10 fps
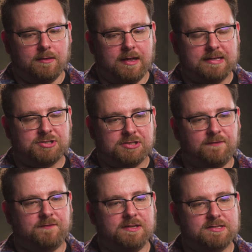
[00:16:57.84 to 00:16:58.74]
it's
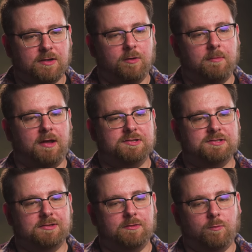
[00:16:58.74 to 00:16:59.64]
shifted so
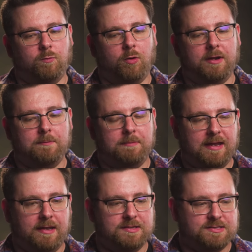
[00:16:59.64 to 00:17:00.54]
much. What it
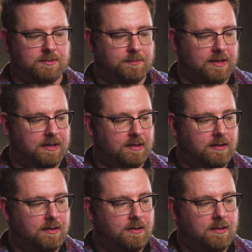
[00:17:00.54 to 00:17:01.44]
means to be
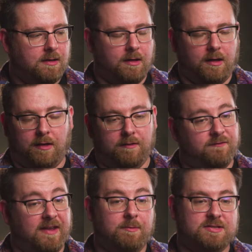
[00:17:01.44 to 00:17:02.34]

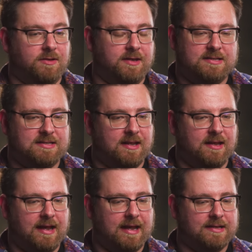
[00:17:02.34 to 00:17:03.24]
famous on the
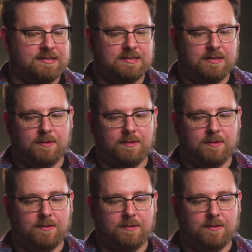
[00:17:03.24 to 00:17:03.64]
internet has